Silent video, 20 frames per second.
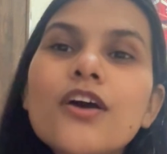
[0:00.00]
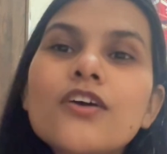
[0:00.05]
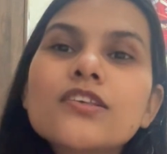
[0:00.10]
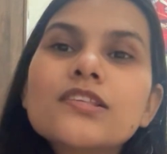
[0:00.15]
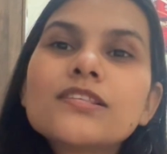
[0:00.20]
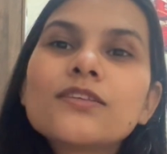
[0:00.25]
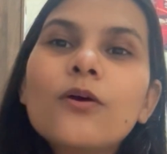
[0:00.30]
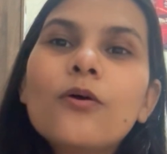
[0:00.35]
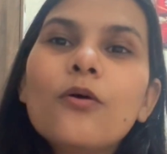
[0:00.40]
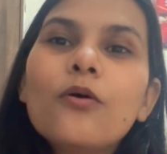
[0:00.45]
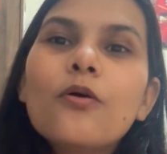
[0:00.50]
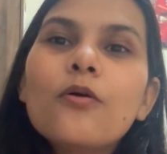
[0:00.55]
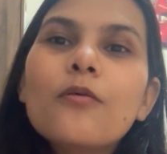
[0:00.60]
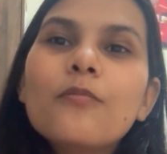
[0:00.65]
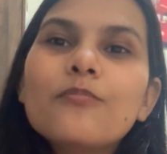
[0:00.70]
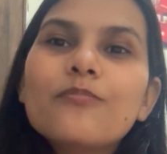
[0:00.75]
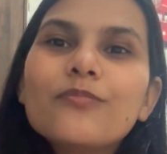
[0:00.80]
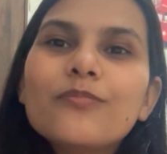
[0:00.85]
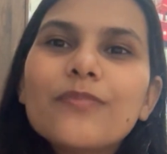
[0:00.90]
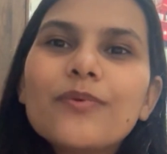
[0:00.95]

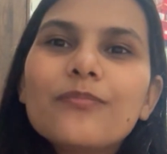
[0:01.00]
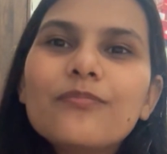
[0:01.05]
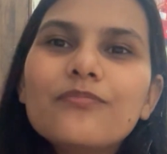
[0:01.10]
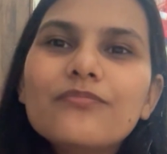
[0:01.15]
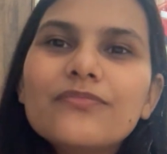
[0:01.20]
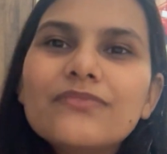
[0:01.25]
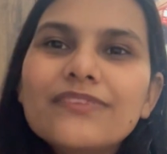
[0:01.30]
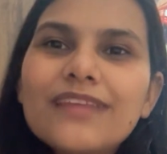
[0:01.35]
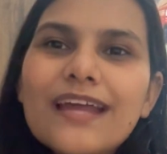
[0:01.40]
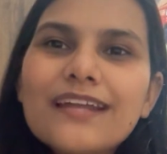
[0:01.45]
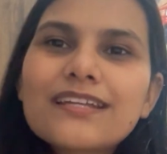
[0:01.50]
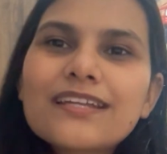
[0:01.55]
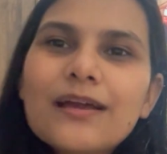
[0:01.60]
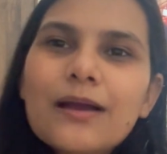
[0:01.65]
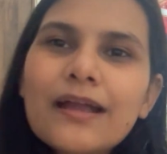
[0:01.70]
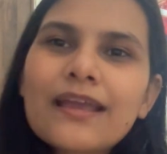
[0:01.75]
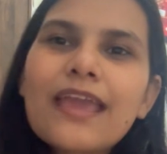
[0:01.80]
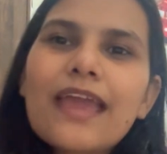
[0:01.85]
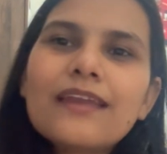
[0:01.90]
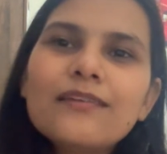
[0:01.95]
So that
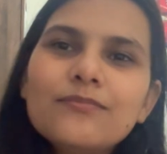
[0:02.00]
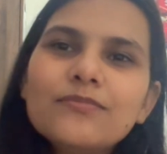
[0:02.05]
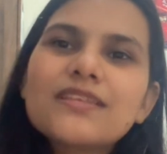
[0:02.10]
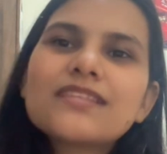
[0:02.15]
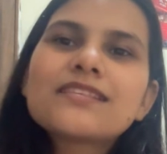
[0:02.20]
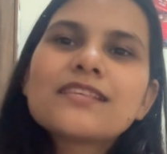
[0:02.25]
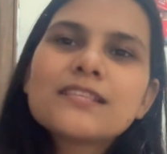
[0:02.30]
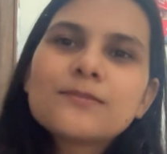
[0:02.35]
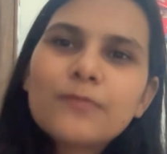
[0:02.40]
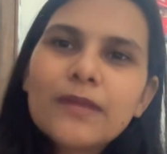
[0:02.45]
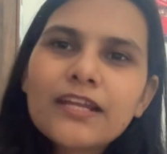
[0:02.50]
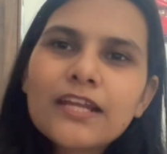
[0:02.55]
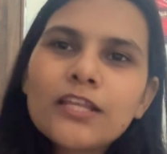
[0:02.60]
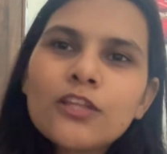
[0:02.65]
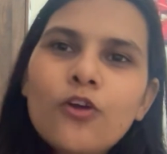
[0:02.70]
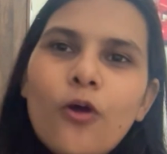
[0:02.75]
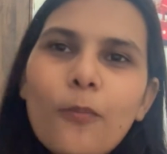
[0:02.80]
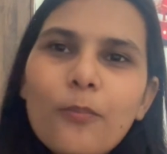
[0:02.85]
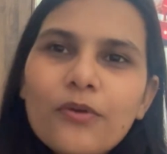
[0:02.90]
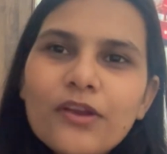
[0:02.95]
again, this is bit in
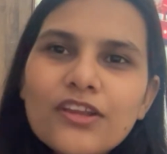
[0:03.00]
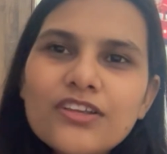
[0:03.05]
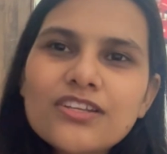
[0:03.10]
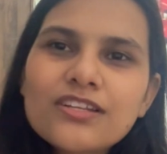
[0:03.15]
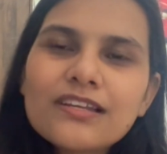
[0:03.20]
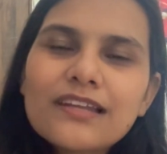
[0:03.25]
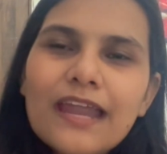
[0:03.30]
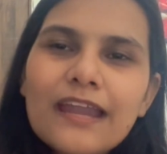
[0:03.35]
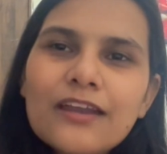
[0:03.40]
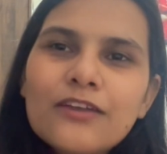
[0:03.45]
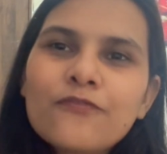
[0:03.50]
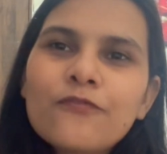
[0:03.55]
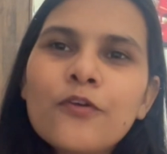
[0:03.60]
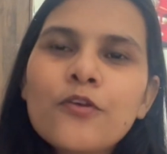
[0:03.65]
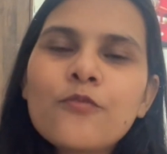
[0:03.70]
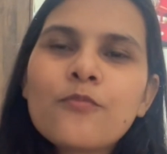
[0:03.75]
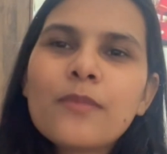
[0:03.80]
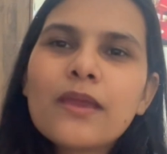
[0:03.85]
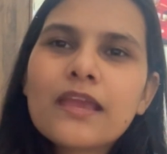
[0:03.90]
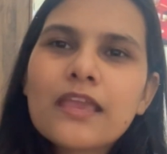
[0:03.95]
the operational end for
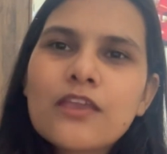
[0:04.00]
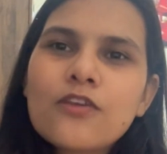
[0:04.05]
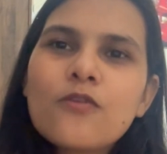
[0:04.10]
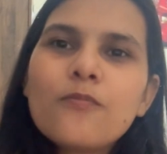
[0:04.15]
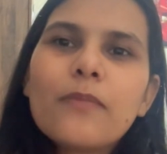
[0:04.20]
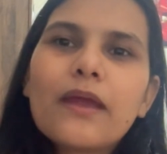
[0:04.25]
you, making